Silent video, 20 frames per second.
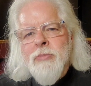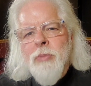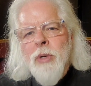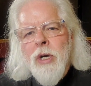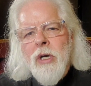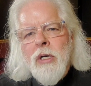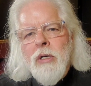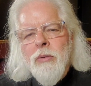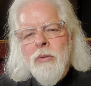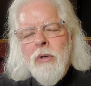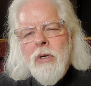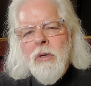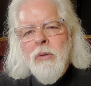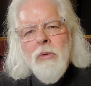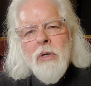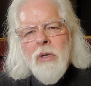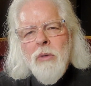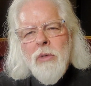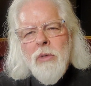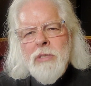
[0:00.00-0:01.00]
book?
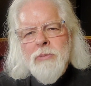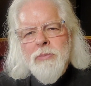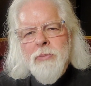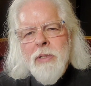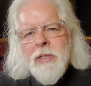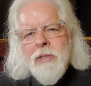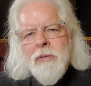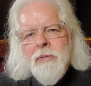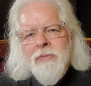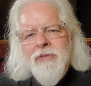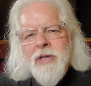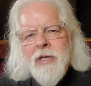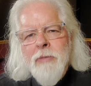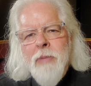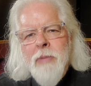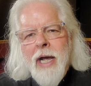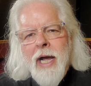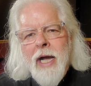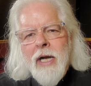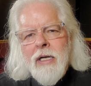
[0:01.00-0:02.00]
What's been the
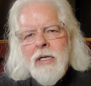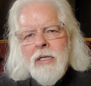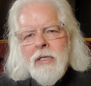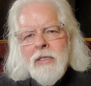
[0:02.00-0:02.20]
feedback?